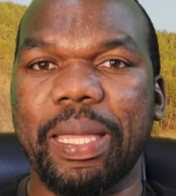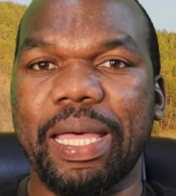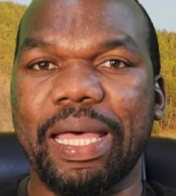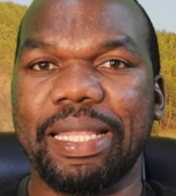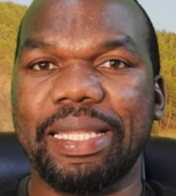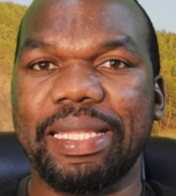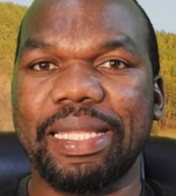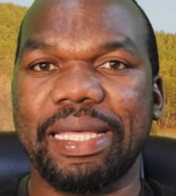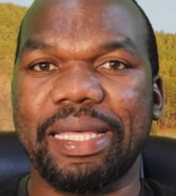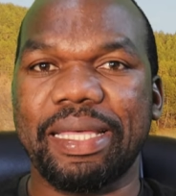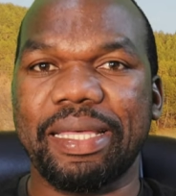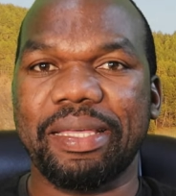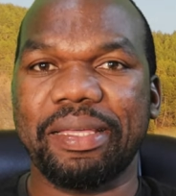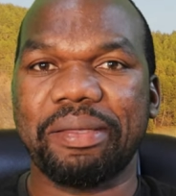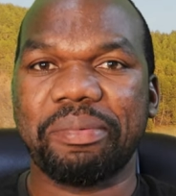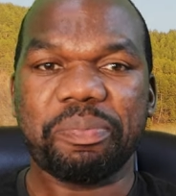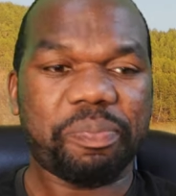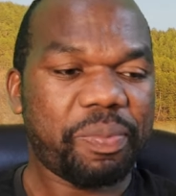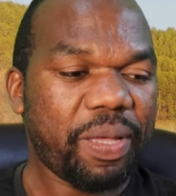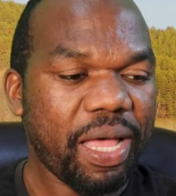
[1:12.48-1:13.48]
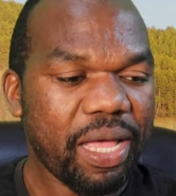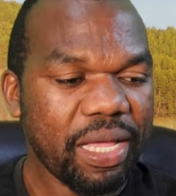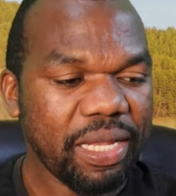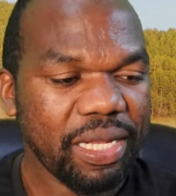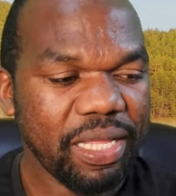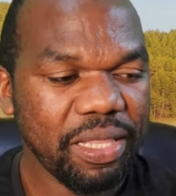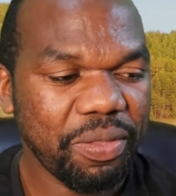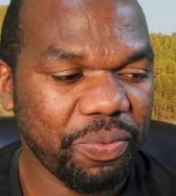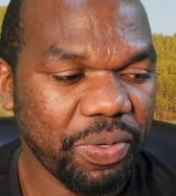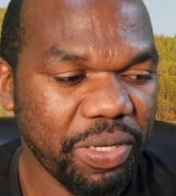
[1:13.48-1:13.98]
And
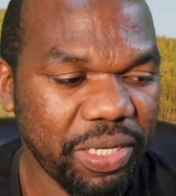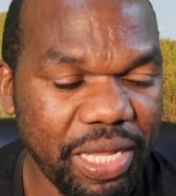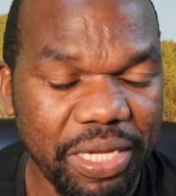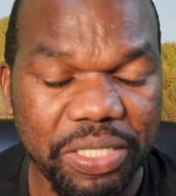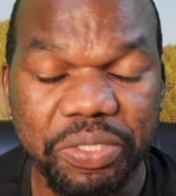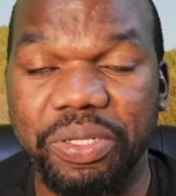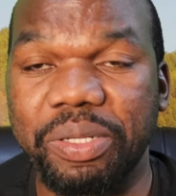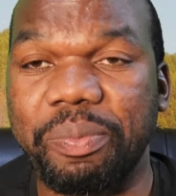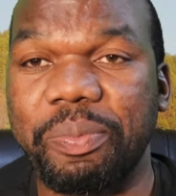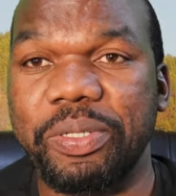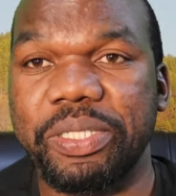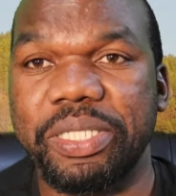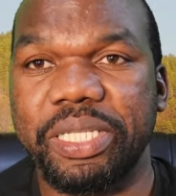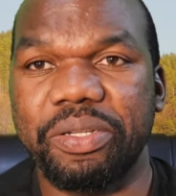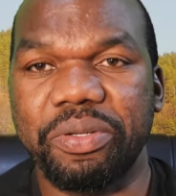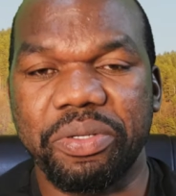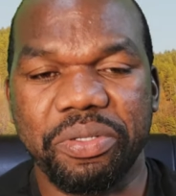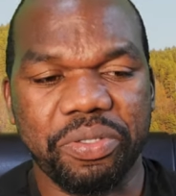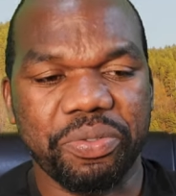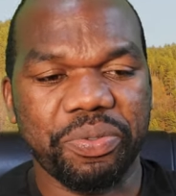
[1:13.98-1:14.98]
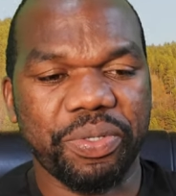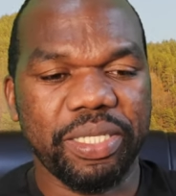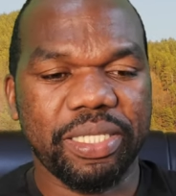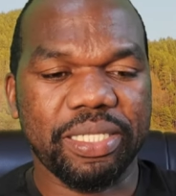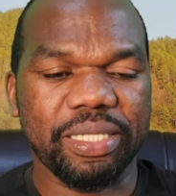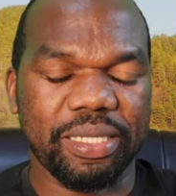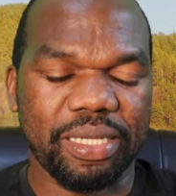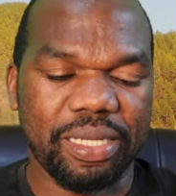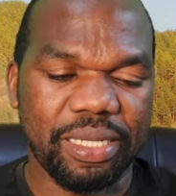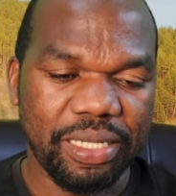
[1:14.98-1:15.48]
another one actually posted on
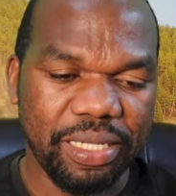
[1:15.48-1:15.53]
Twitter,